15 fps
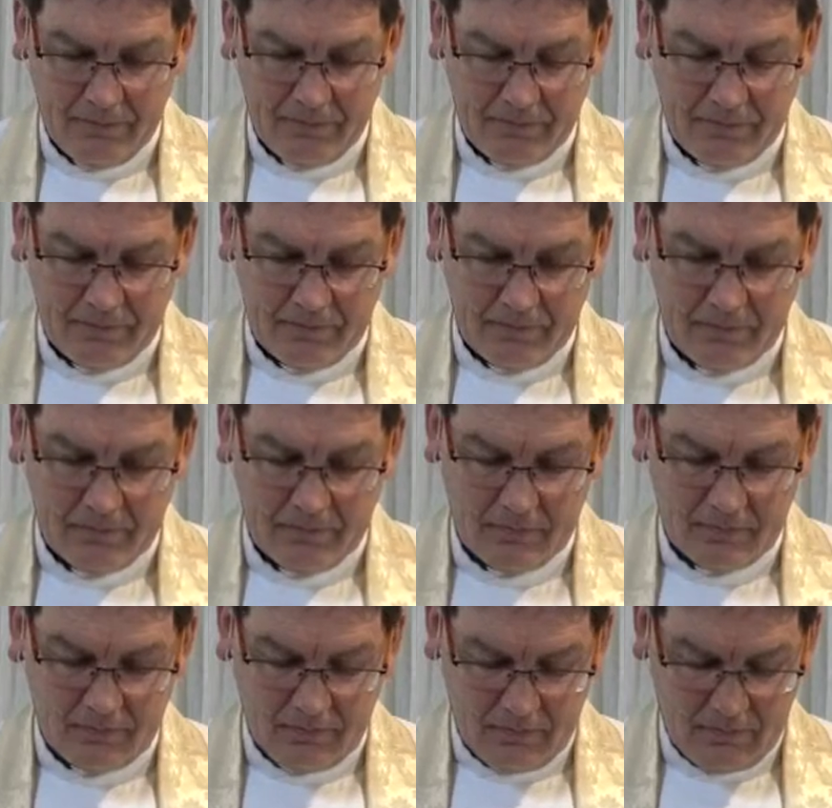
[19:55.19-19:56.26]

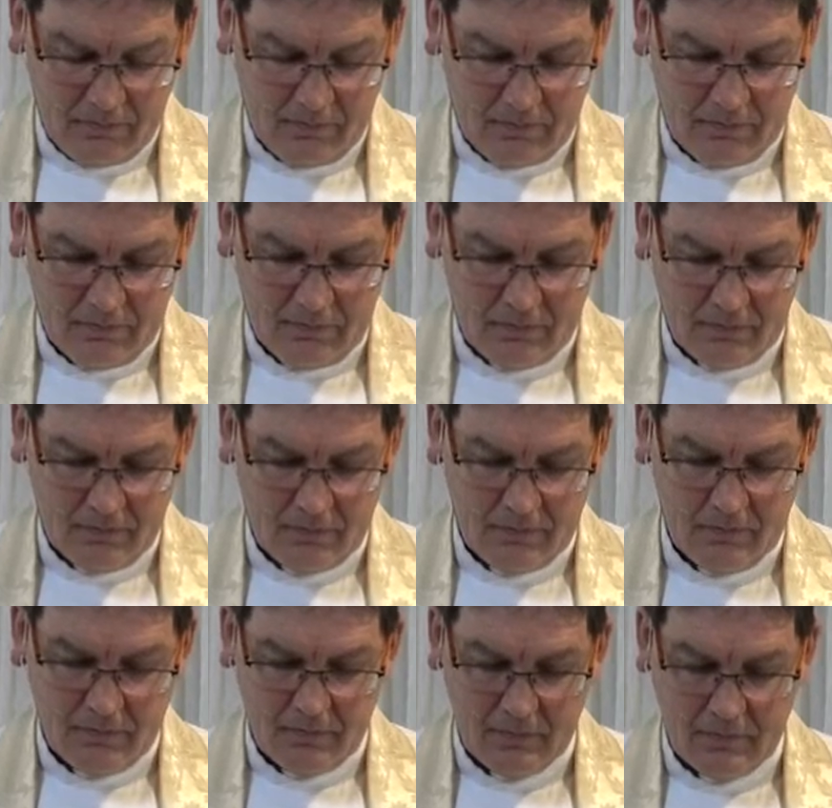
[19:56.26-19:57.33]

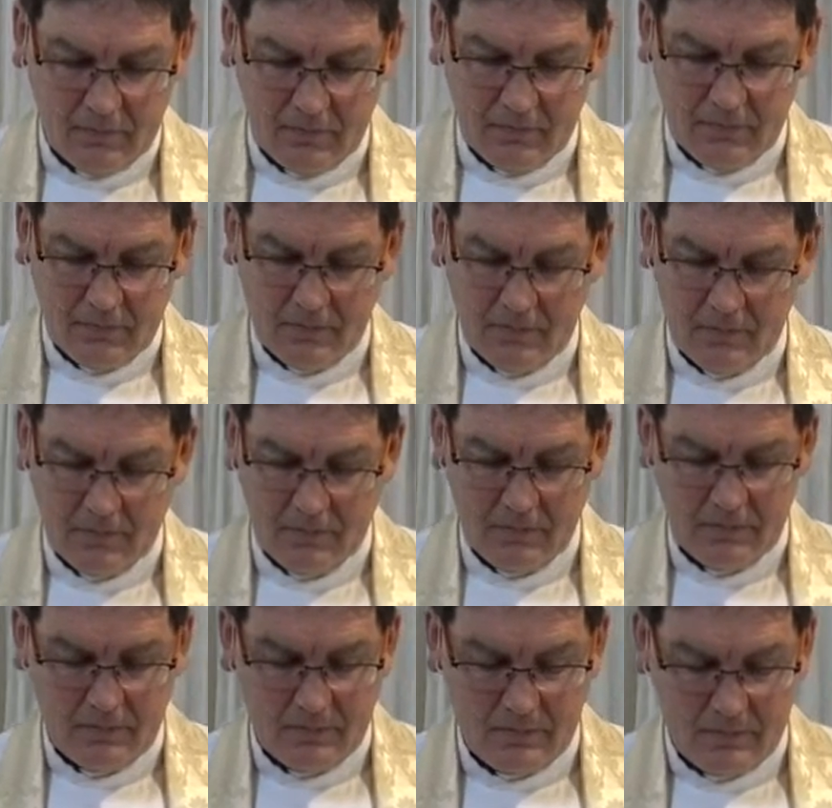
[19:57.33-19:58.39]

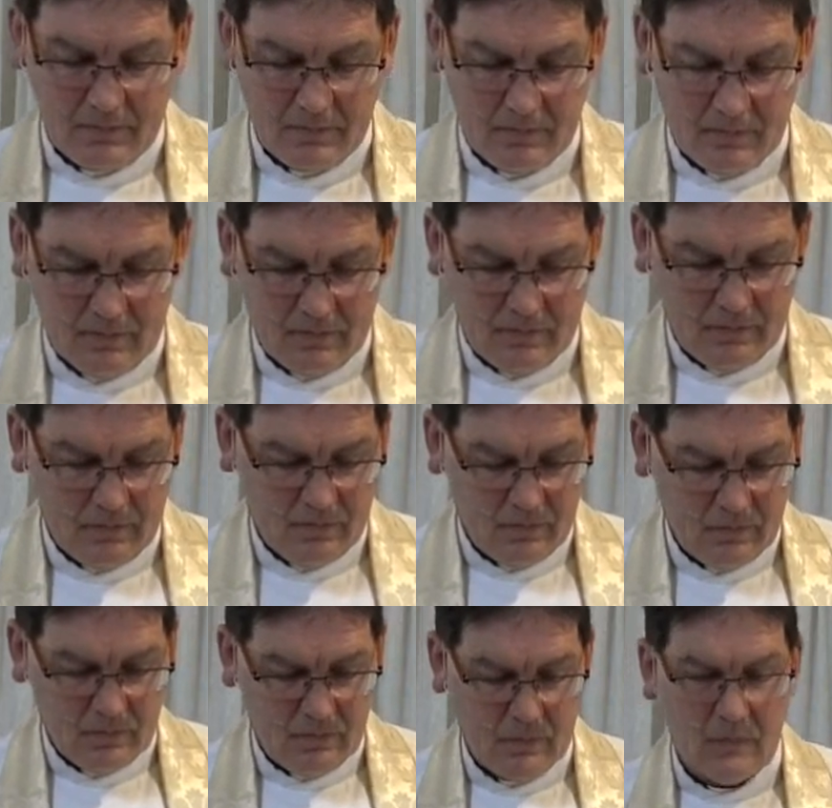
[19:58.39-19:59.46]

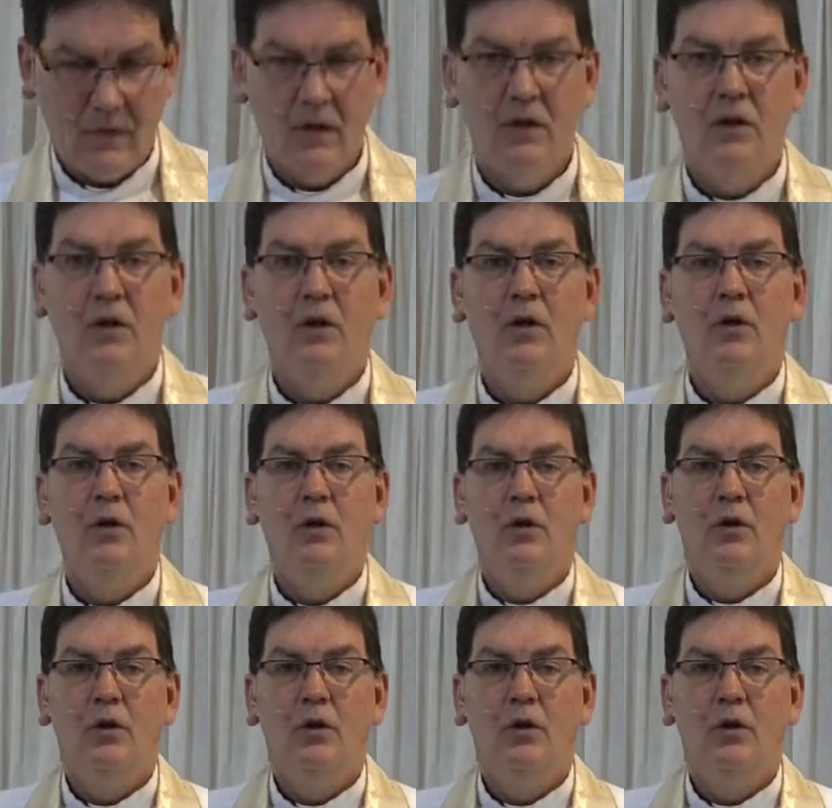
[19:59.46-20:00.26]
[no speech]